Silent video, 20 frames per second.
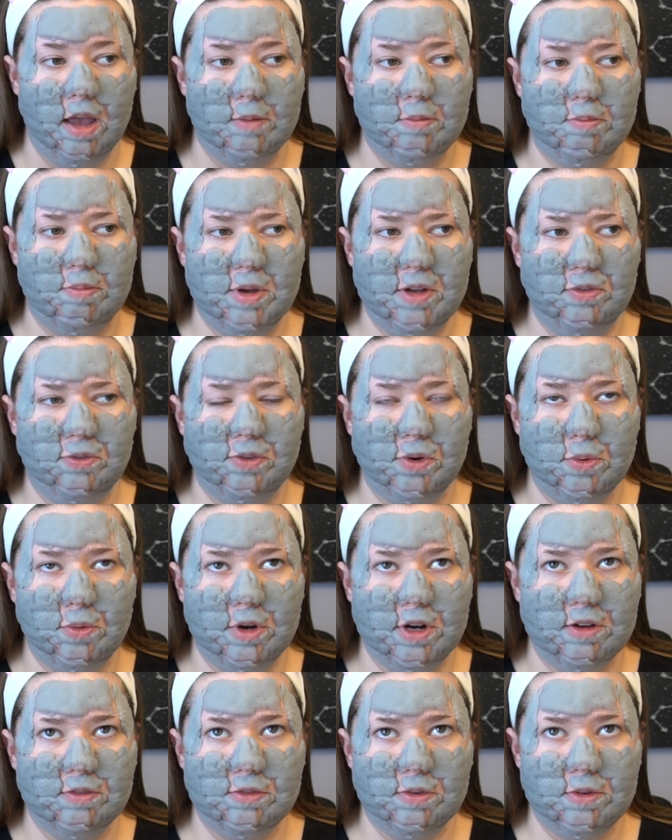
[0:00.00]
But for
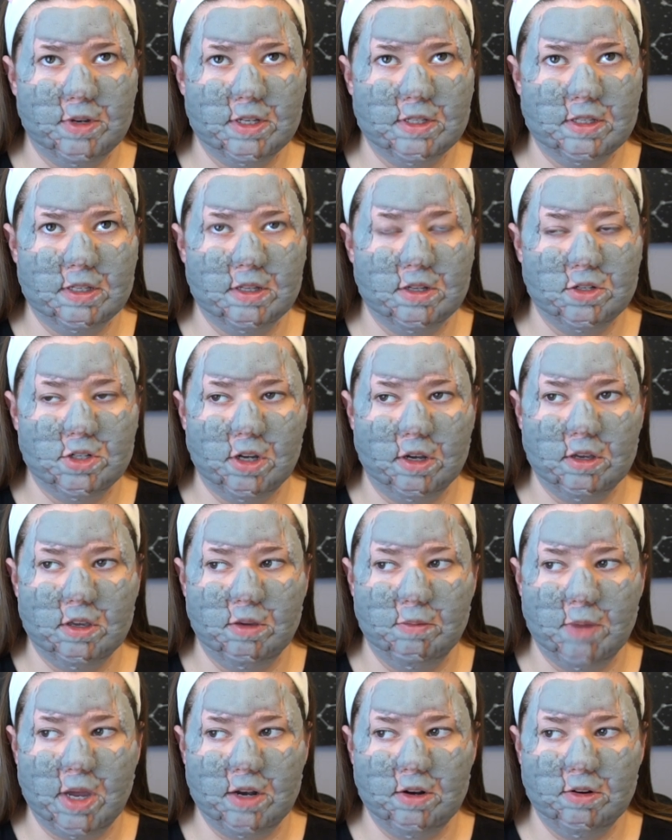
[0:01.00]
whatever reason, the
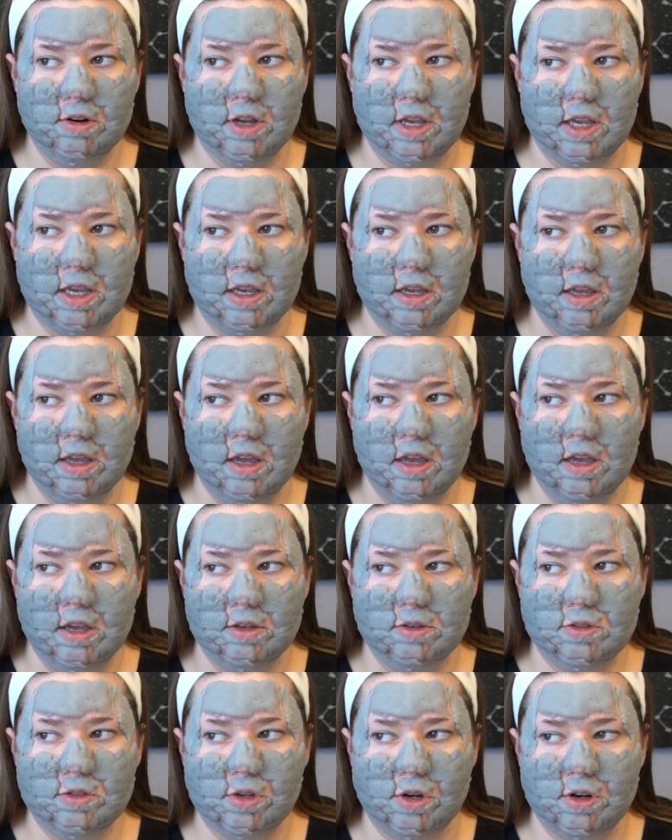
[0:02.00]
documentary
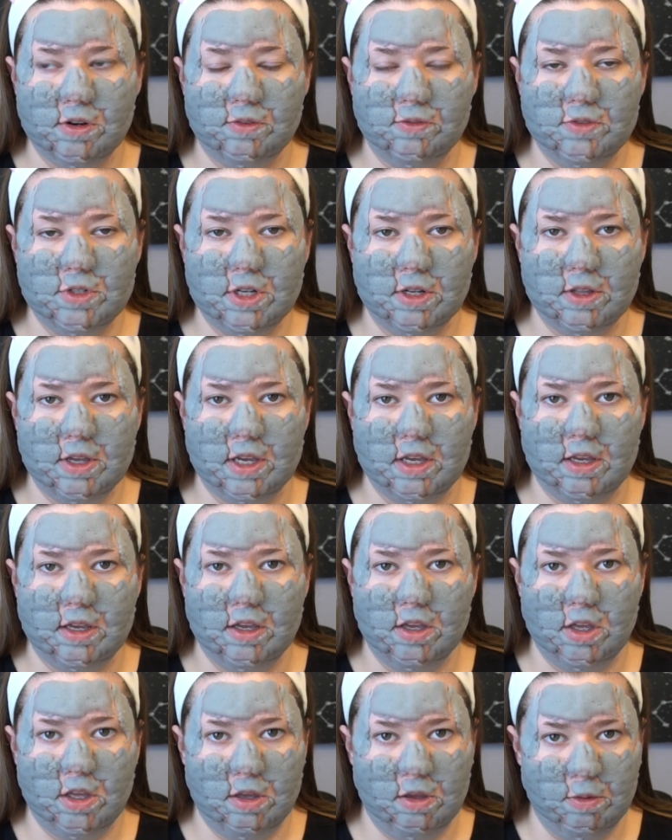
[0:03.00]
served to, like,
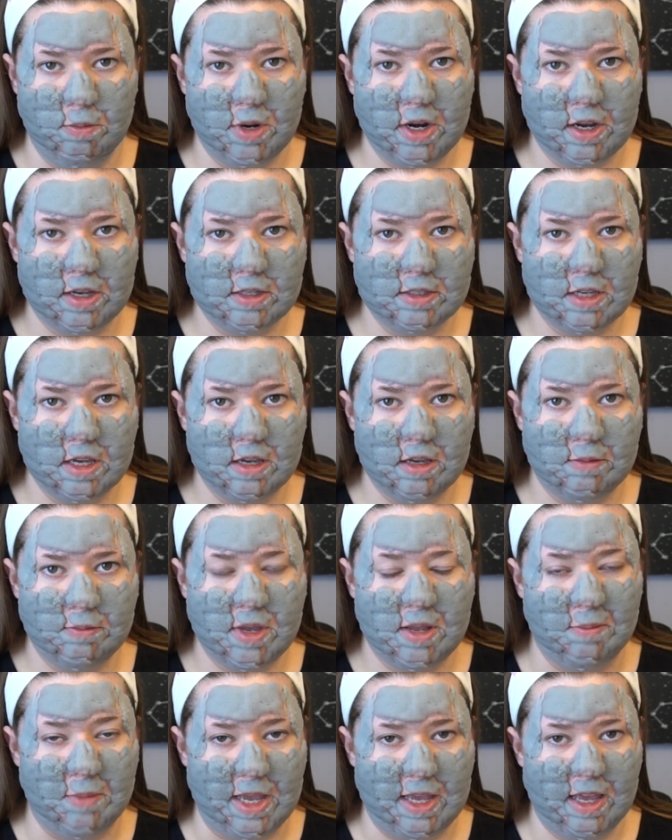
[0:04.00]
humanize him
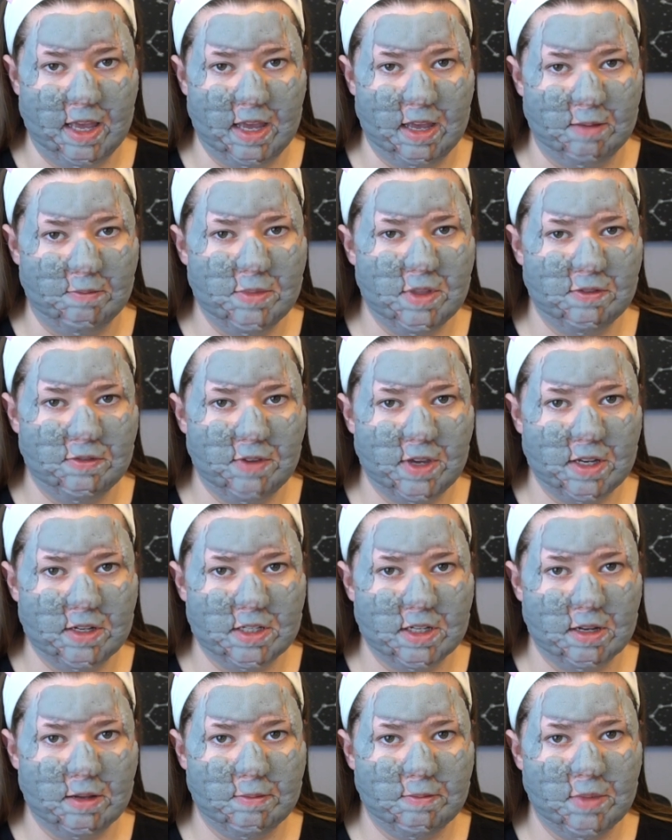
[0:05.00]
and make him the
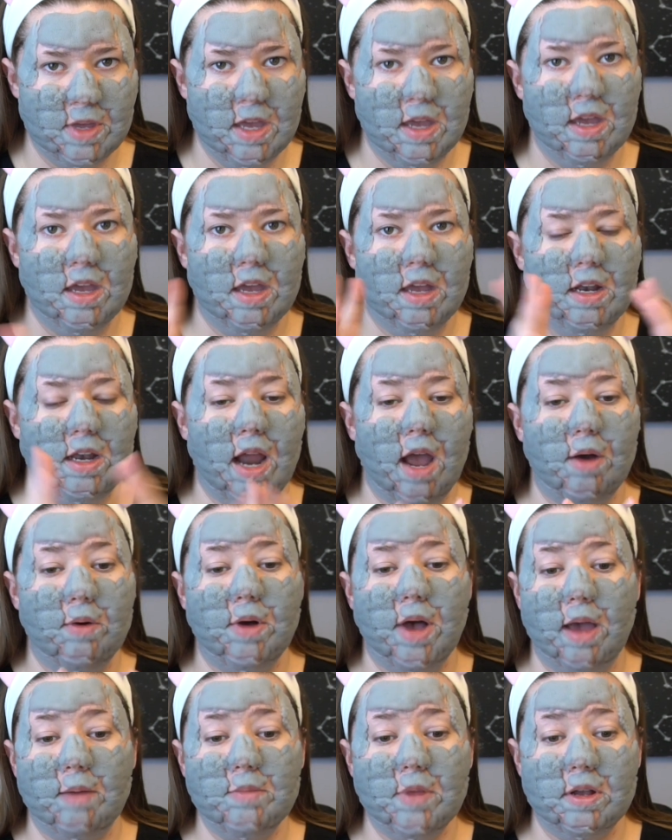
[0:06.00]
victim. Now,
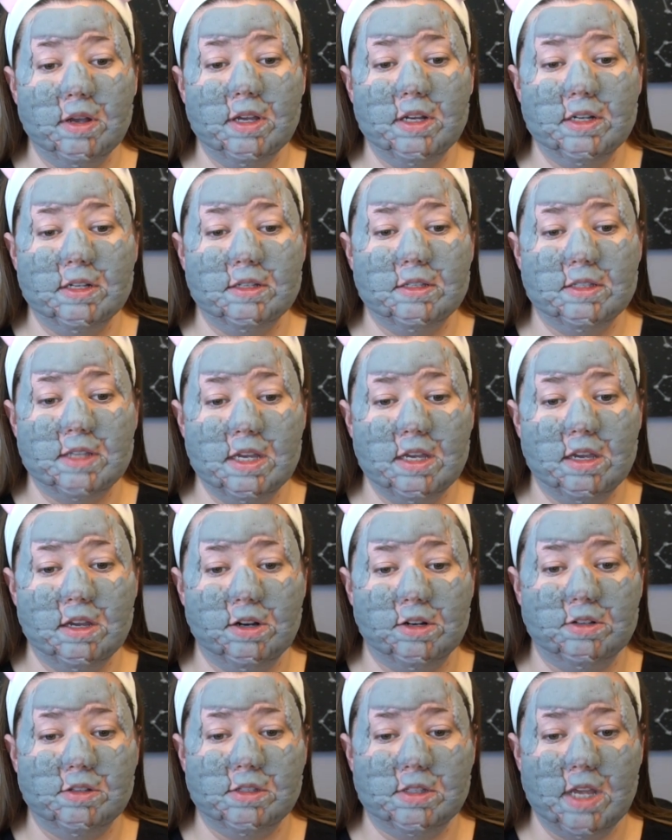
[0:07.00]
I'm not going to sit
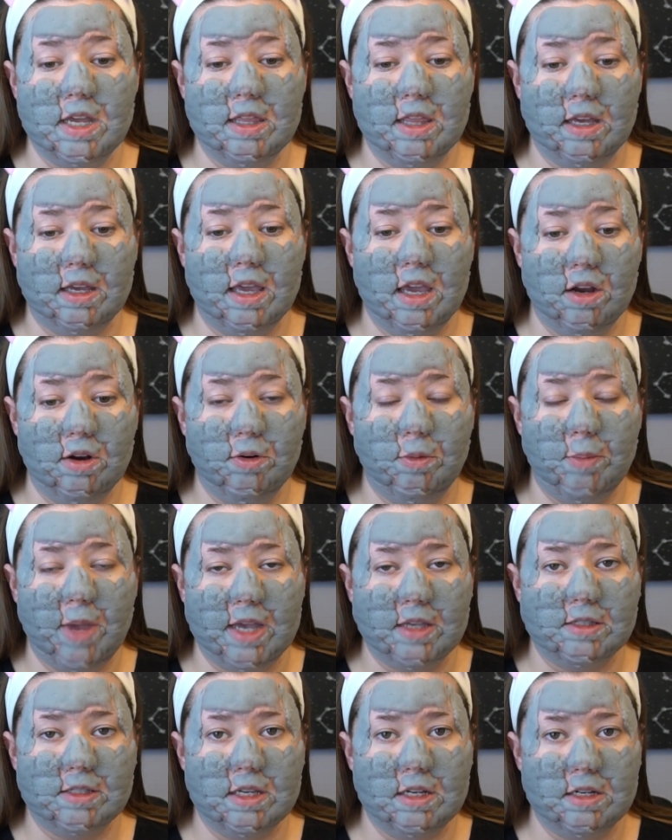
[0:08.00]
here and say that Carol
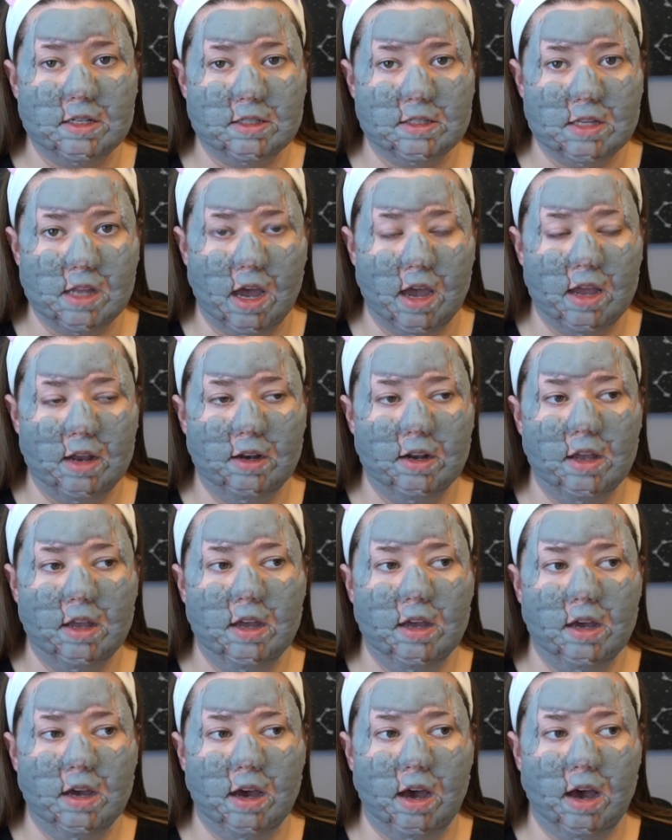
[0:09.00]
Baskin is not
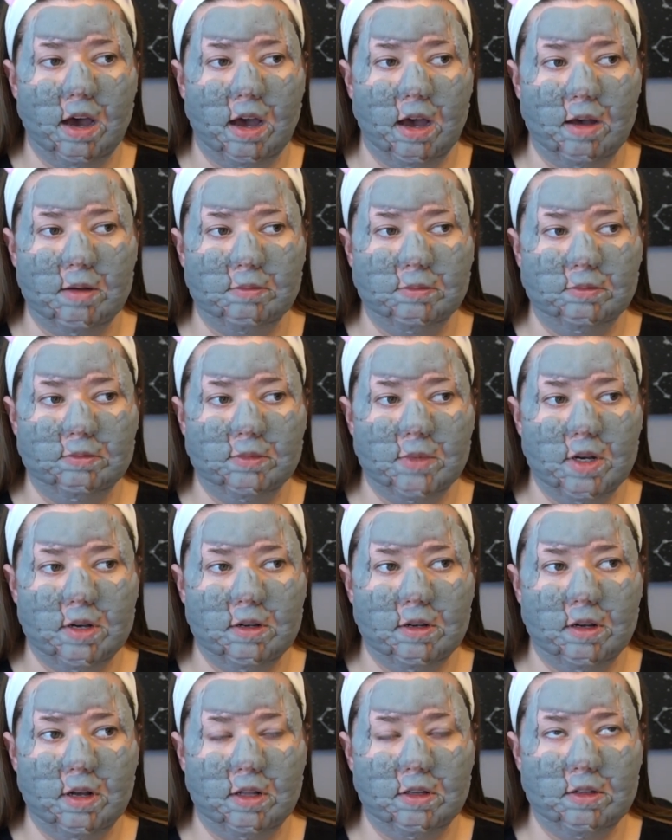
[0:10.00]
a
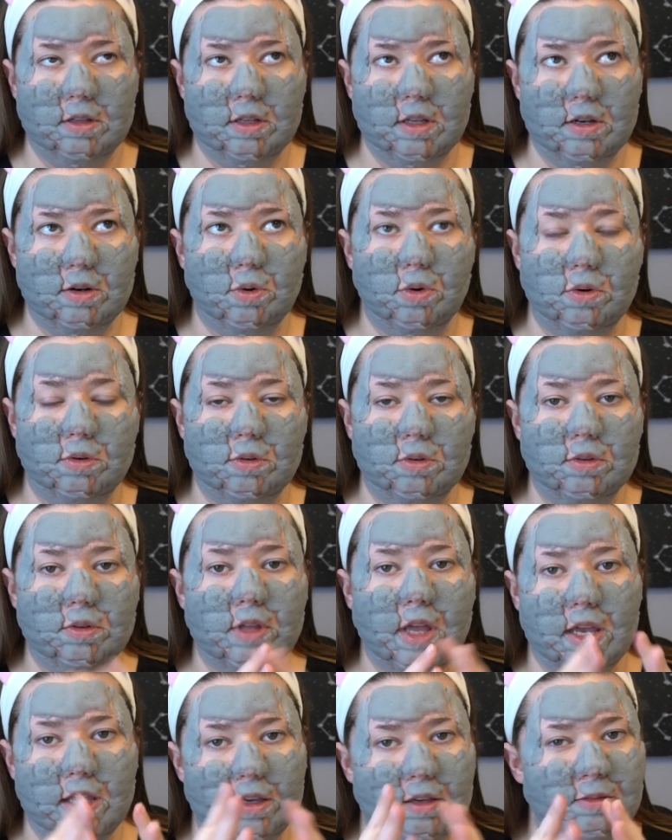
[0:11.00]
little,
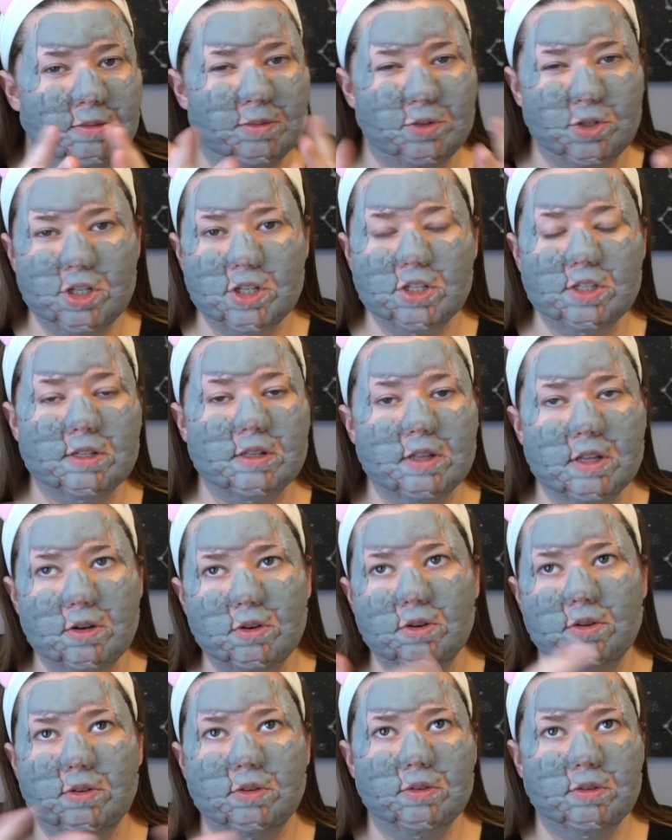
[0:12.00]
like, she's a
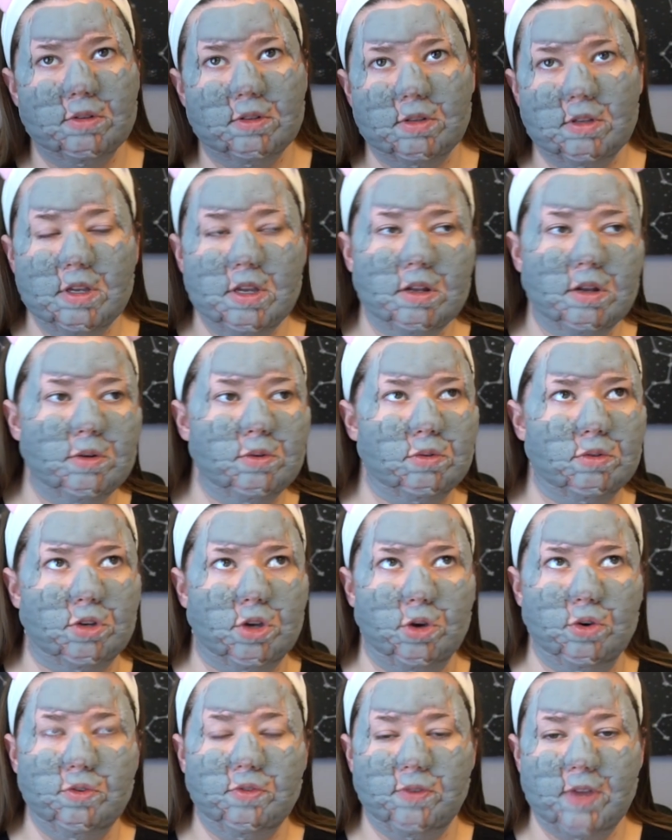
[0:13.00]
little, you know,
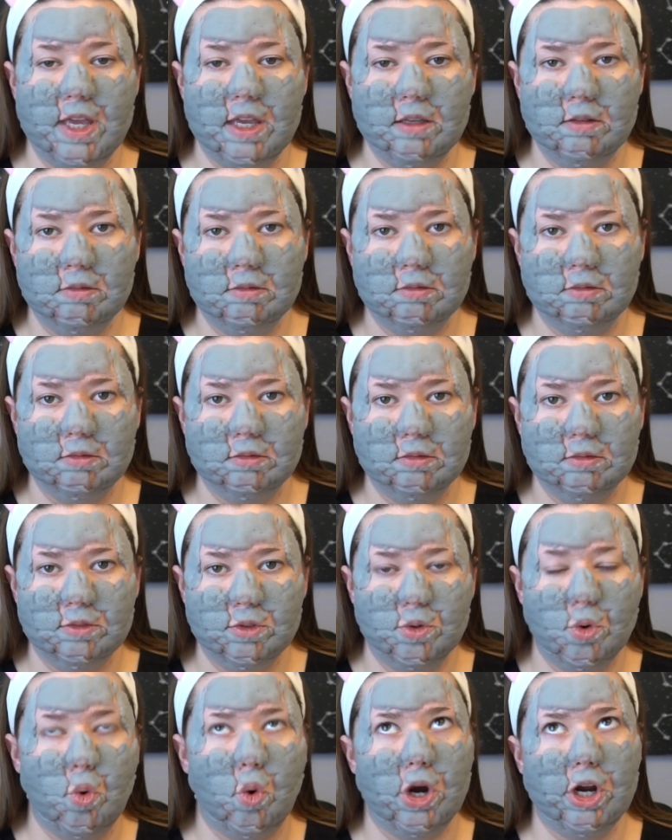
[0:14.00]
goofy,
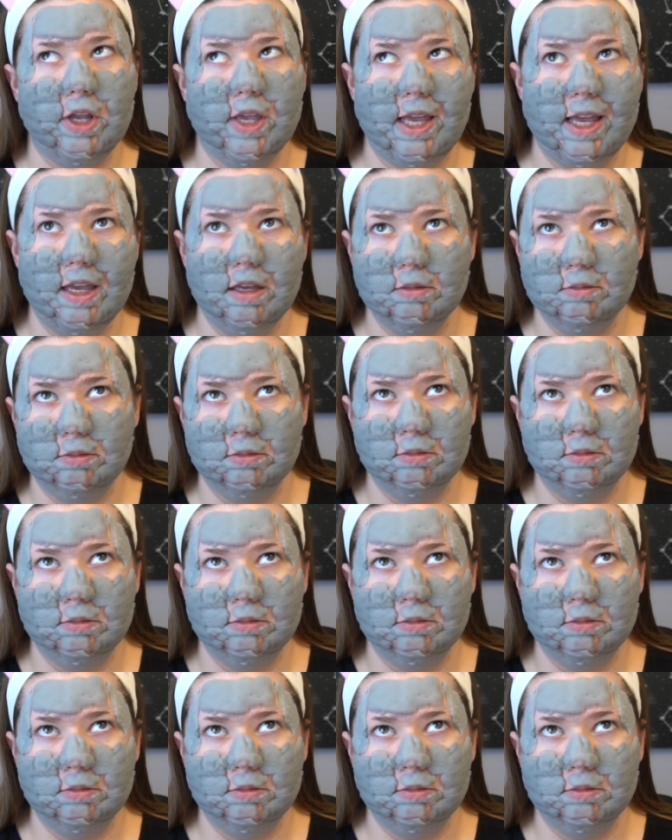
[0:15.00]
quirky.